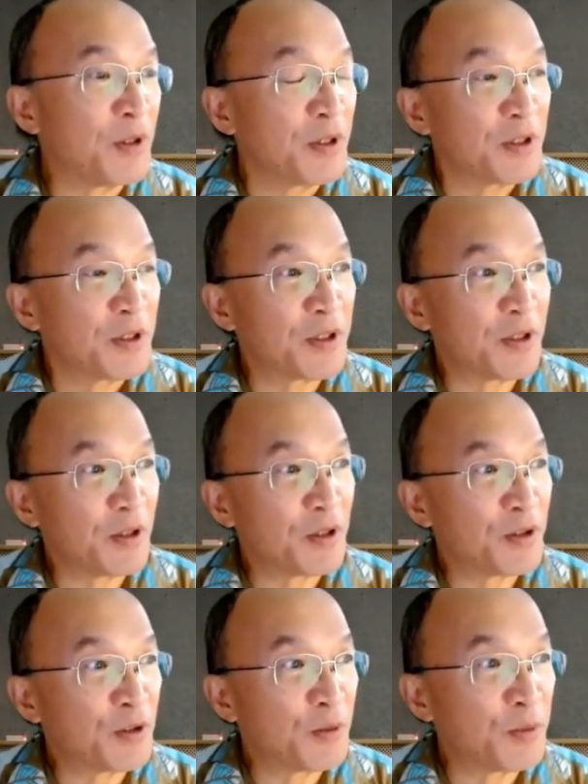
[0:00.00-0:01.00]
she turned
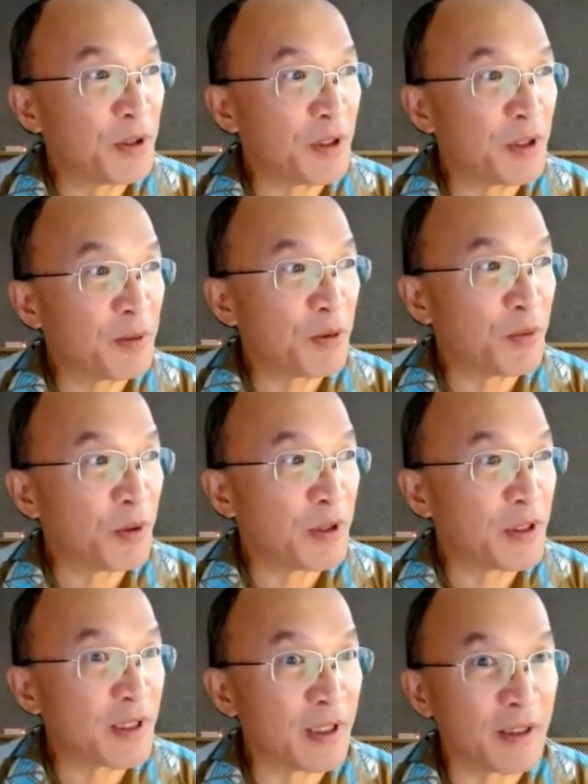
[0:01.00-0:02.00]
out to be the #1
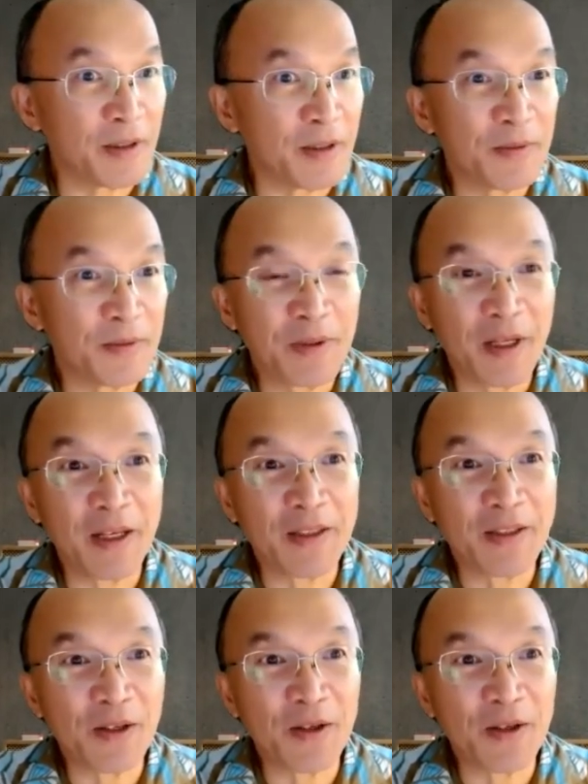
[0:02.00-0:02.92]
seller. And